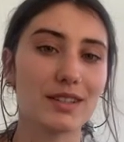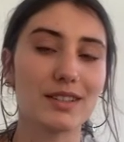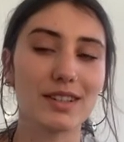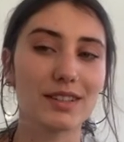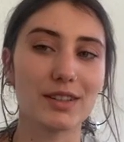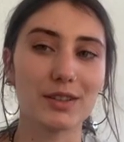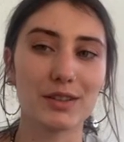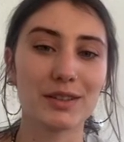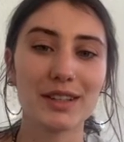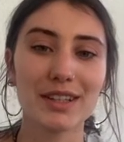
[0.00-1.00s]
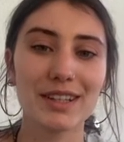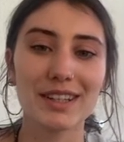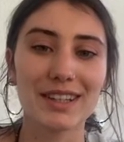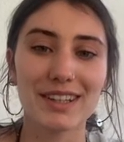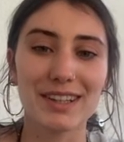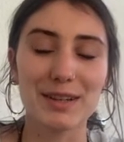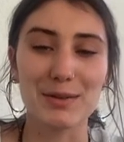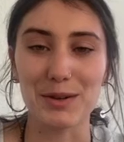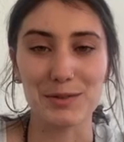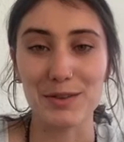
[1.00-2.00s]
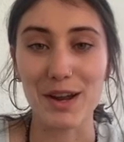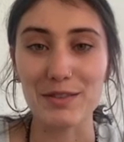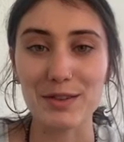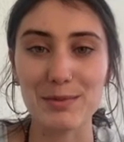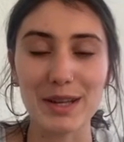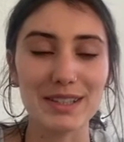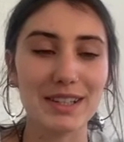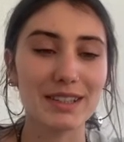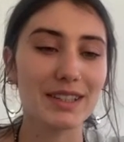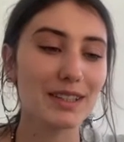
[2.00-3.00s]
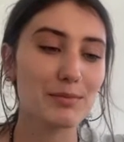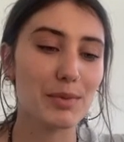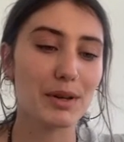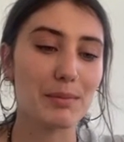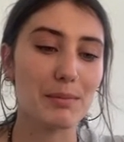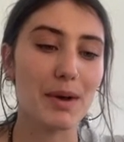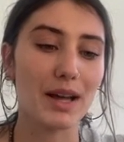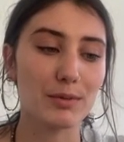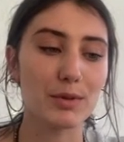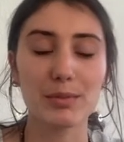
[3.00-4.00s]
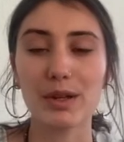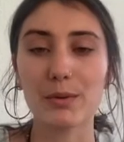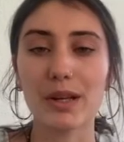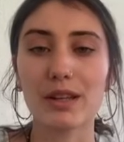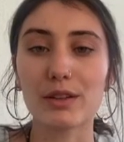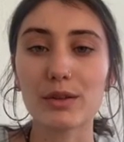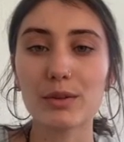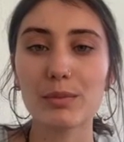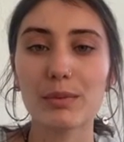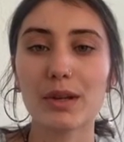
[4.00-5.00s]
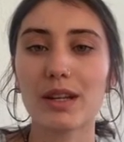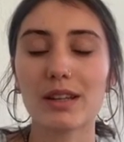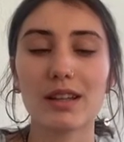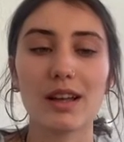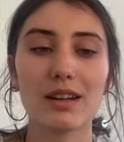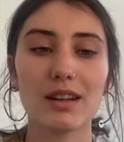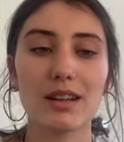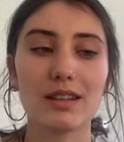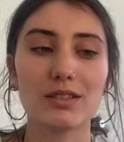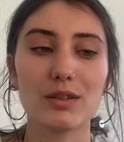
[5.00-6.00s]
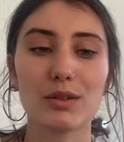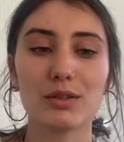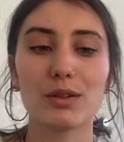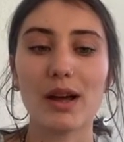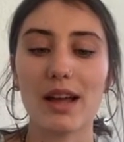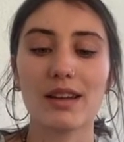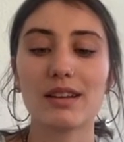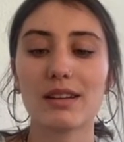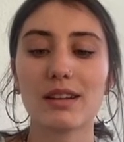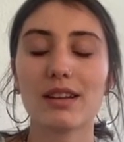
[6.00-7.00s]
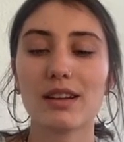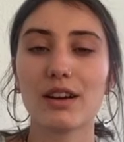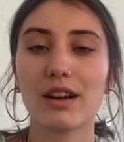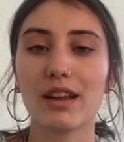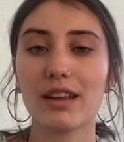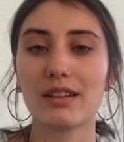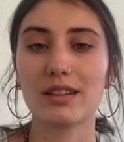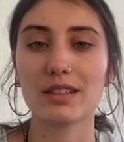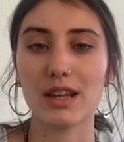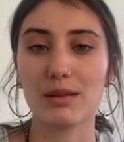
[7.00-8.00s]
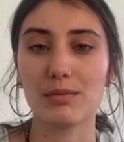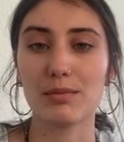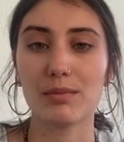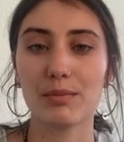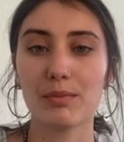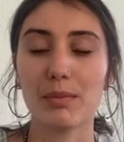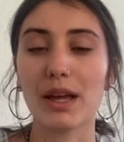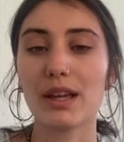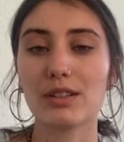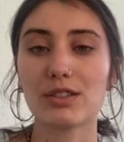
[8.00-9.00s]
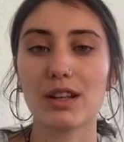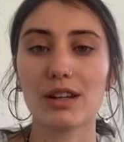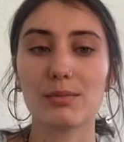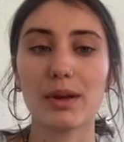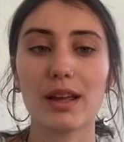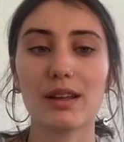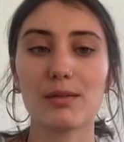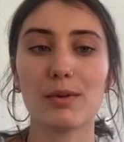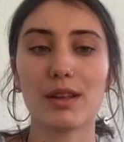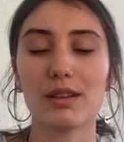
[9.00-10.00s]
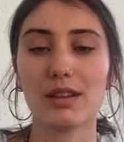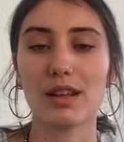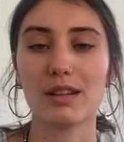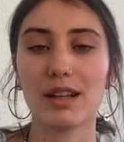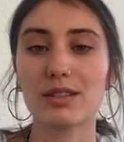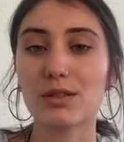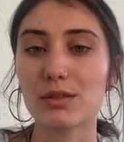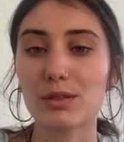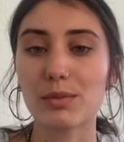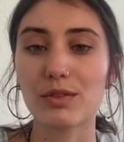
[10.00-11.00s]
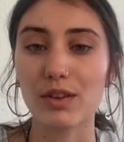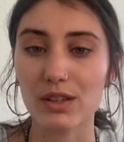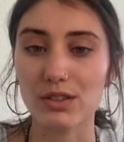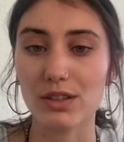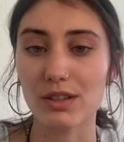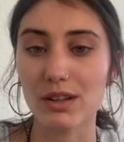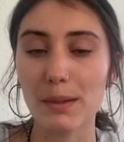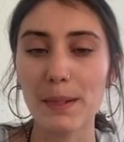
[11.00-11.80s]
until, well, forever basically. But mine will be a wiki loop, meaning that it's going to end in the same page that it began with, and that's going to be fiction.